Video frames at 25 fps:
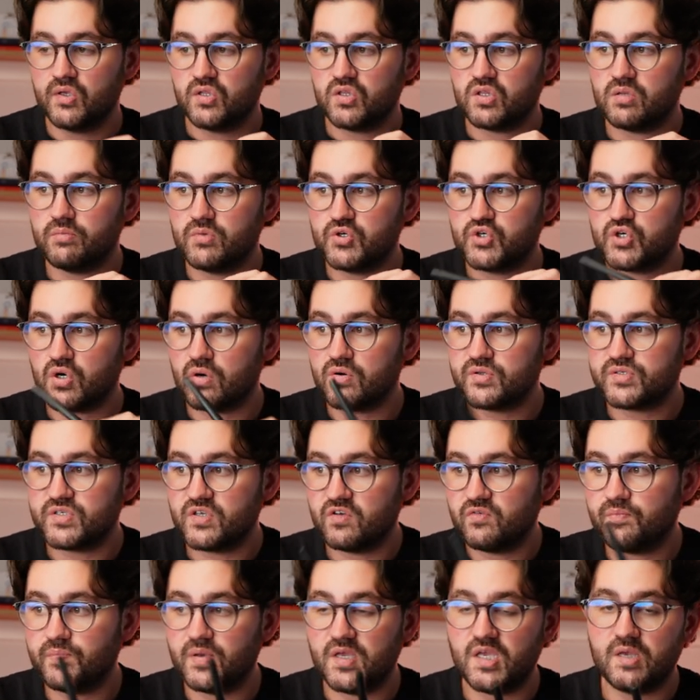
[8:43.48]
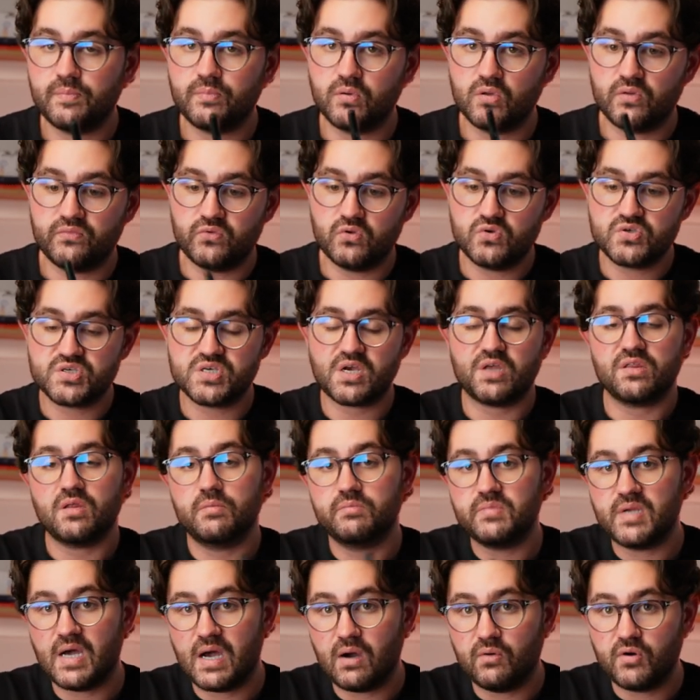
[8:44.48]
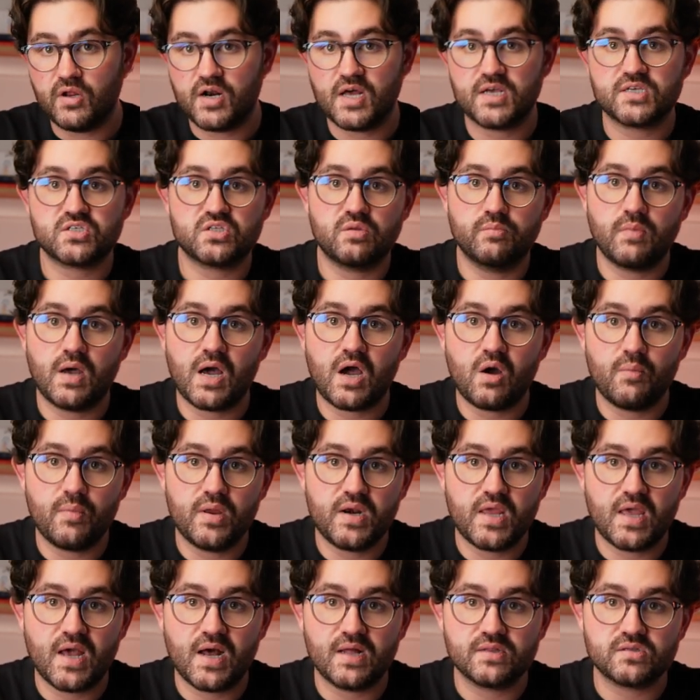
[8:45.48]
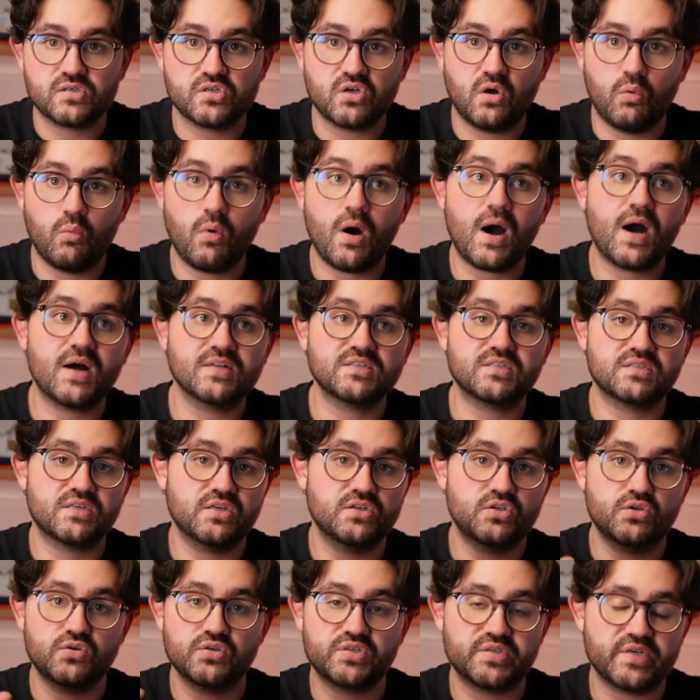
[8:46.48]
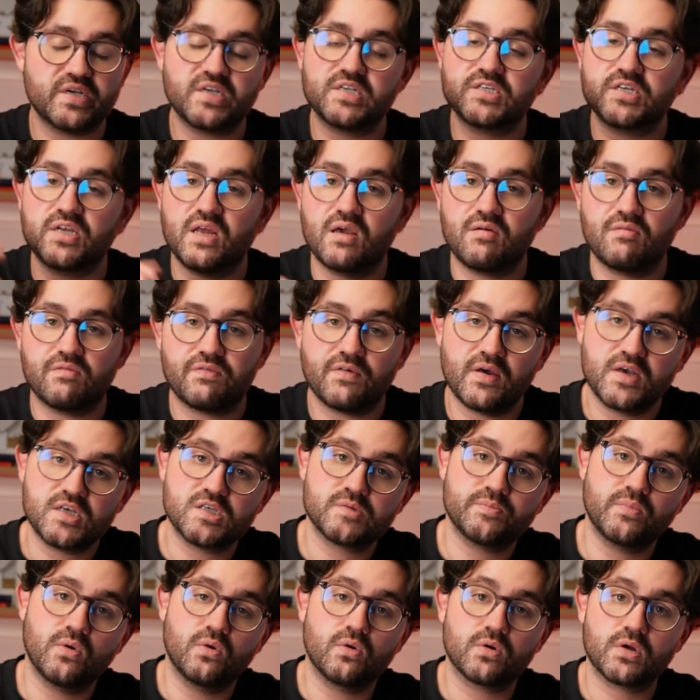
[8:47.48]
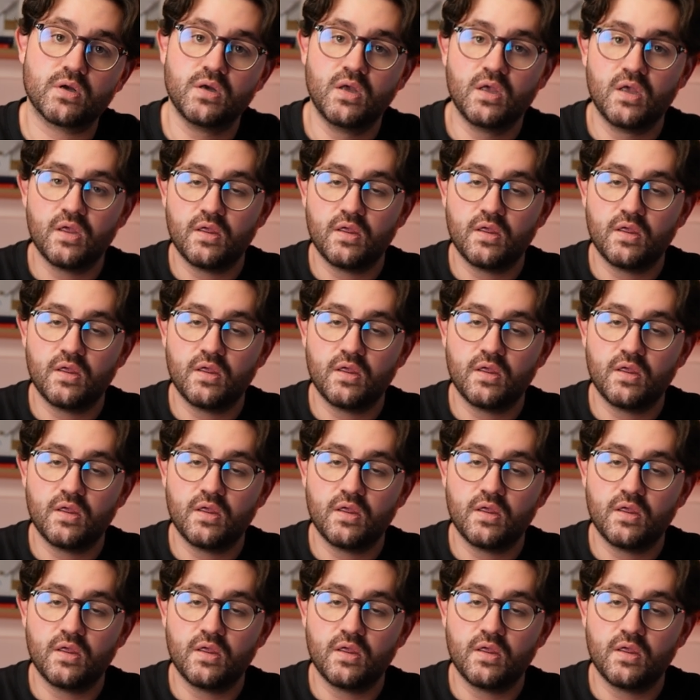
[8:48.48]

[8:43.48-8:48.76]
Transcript: The majority of people, if you sat them down and asked them how many ads or what ads did you see today on Facebook,